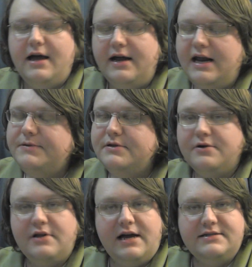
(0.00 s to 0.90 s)
An
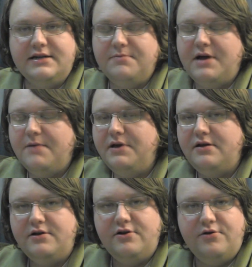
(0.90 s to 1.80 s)
absolute classic, in my
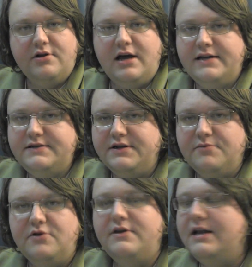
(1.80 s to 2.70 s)
opinion, a new classic, a
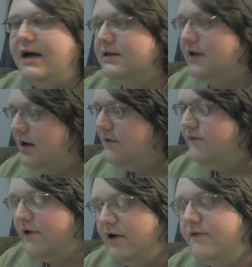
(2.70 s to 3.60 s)
movie that I
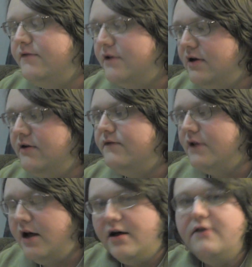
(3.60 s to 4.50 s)
love, love, love,
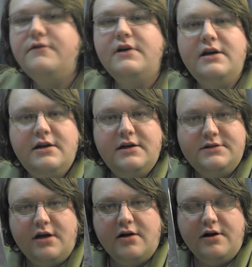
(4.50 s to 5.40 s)
love.
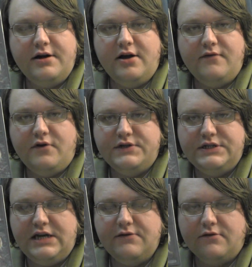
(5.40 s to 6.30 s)
Tucker and Dale
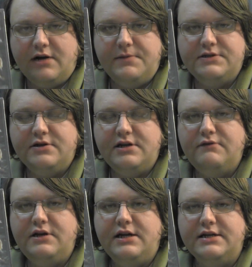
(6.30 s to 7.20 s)
versus Evil. Grab this on
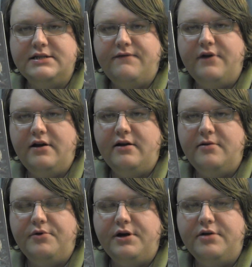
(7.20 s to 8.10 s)
DVD because I found it at
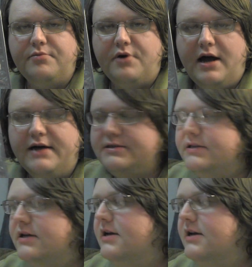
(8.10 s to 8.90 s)
a pretty good price.